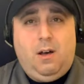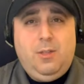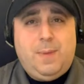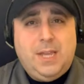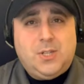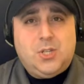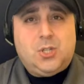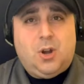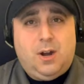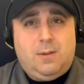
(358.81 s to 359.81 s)
All the
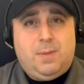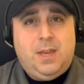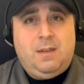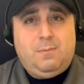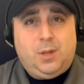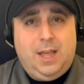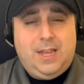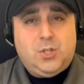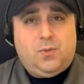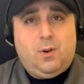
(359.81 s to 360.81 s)
pieces started to be in
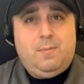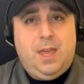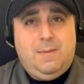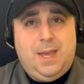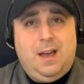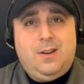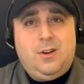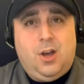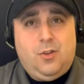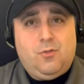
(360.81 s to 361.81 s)
place for maybe
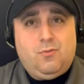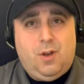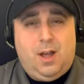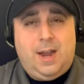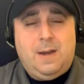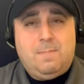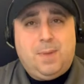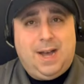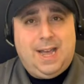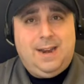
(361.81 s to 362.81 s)
another run,
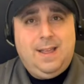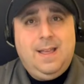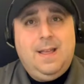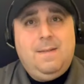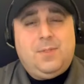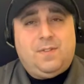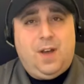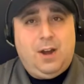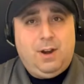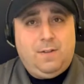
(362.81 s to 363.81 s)
but
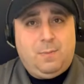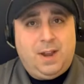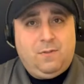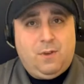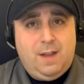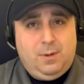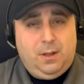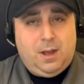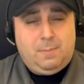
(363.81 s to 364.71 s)
firing of Mike Vrabel